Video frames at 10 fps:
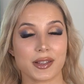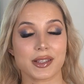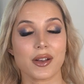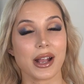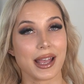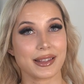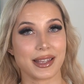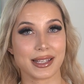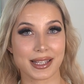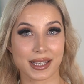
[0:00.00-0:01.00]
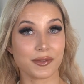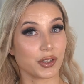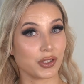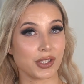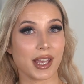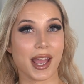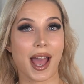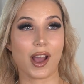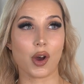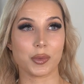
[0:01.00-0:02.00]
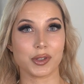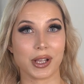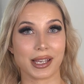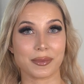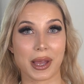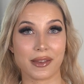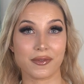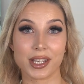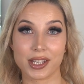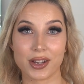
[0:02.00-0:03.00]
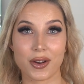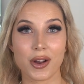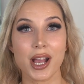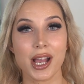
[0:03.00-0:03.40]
So guys, this is it for today. I hope you like my video,